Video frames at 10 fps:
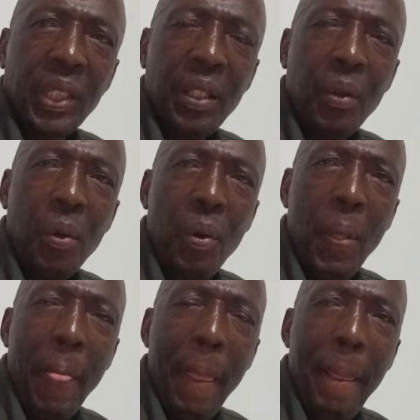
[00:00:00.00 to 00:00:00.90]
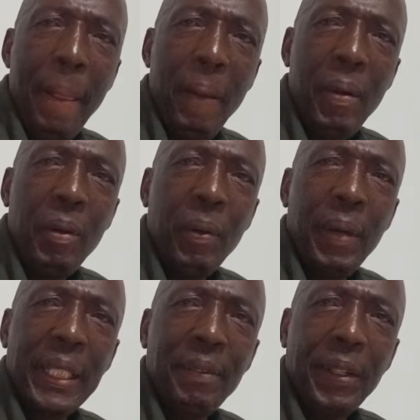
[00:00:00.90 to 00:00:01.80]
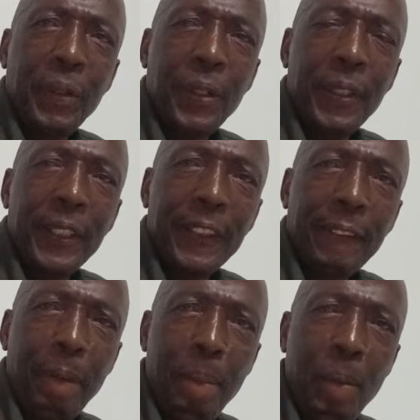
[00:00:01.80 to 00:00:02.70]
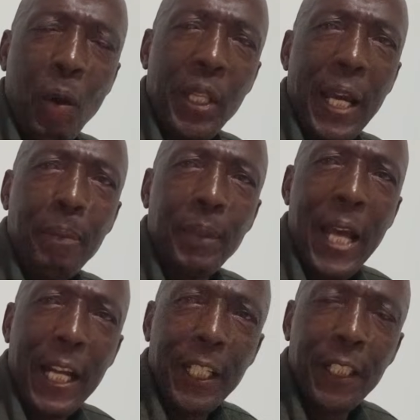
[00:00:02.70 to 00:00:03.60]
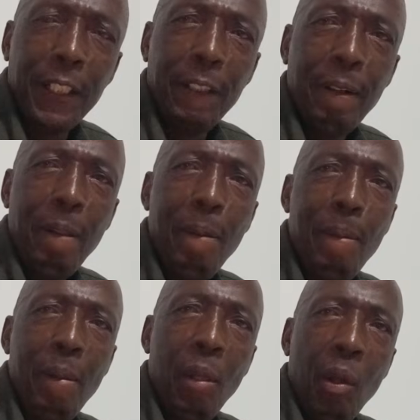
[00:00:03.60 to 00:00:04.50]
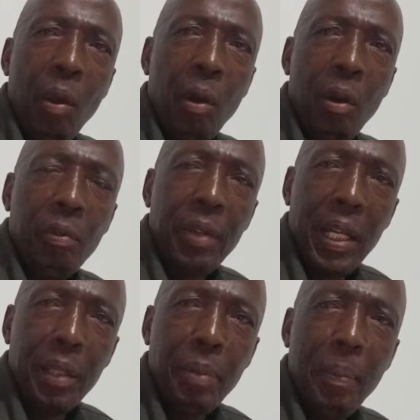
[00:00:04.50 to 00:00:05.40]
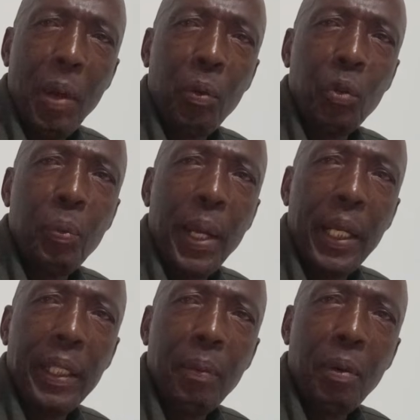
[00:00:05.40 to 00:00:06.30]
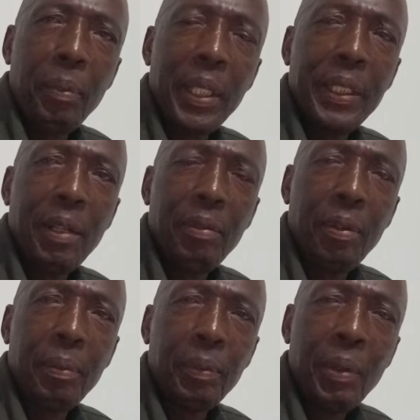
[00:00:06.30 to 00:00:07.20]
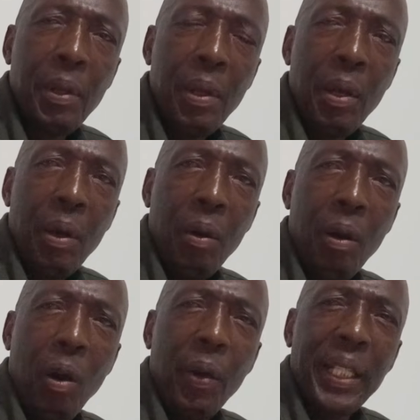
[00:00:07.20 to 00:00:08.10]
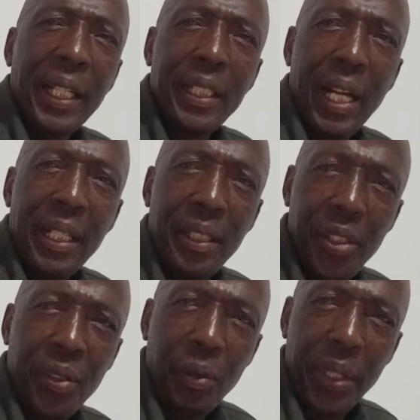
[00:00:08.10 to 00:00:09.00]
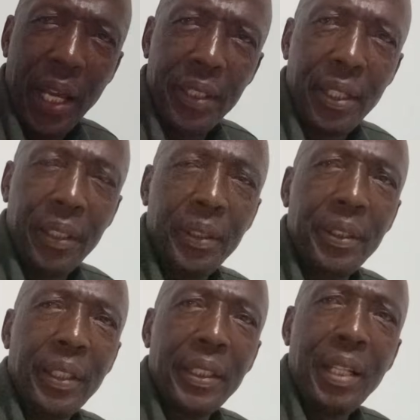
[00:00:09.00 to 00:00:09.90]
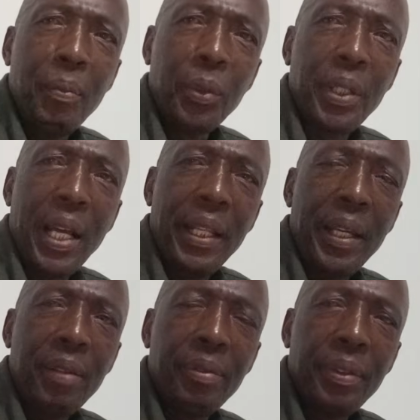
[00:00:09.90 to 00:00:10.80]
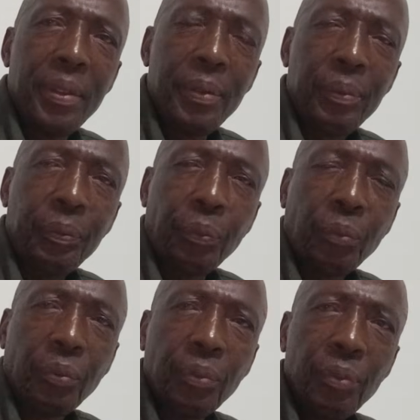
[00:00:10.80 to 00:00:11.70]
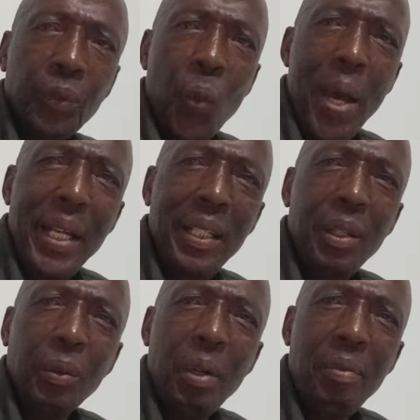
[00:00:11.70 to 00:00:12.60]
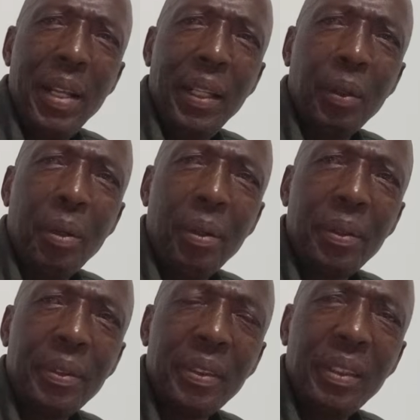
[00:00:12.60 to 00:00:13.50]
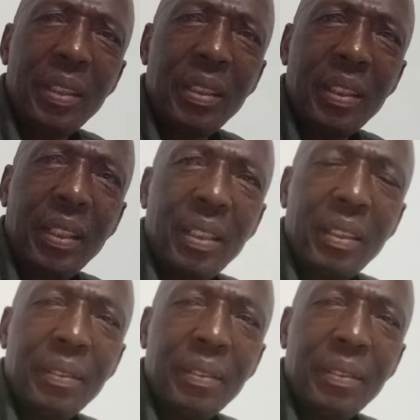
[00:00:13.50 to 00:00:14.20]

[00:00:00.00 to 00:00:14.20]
or whatever you call it, or the abduction of Nandi Pamaguduman and Thabo Bester from, or the extradition, as some would rather have it. Why did you go by the court in Tanzania?